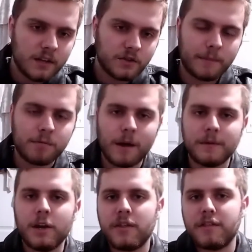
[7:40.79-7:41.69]
So I'd
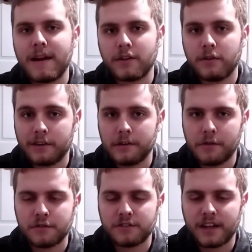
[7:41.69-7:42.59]
probably go with the Magnolia
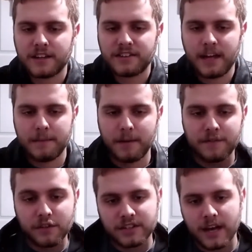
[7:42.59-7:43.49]
Clothers, like I said,
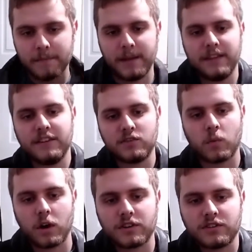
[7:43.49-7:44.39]
but for the time being, this
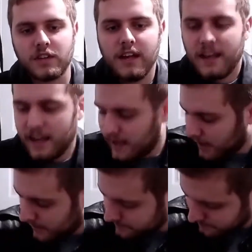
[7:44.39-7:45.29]
works.
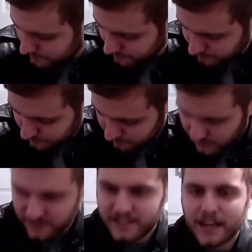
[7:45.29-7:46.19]

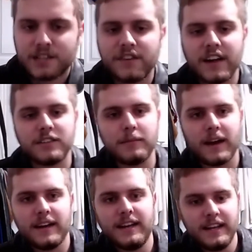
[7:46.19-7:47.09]
It satisfies
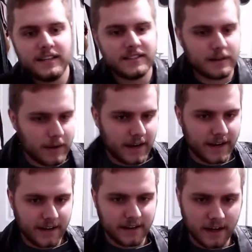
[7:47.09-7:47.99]
my needs and
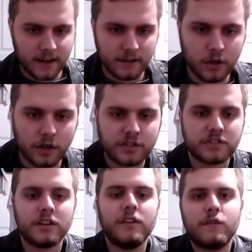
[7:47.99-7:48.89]
my
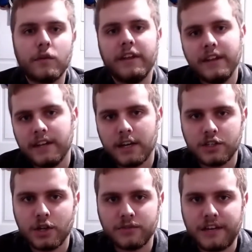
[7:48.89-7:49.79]
looks for the Indiana
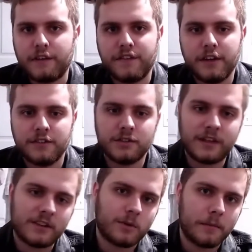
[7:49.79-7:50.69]
Jones outfit, so
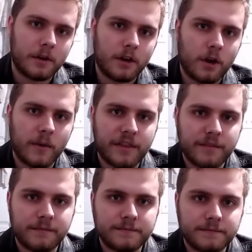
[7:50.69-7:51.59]
that's what I'm going to go with.
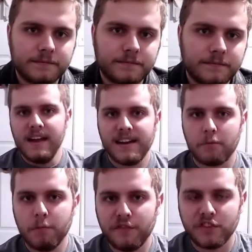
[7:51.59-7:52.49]

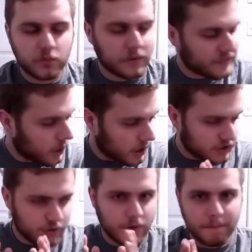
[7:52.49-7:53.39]
Now, moving swiftly
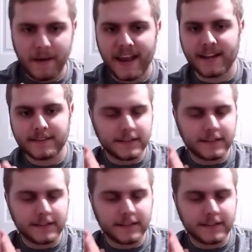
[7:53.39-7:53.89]
on to the pants.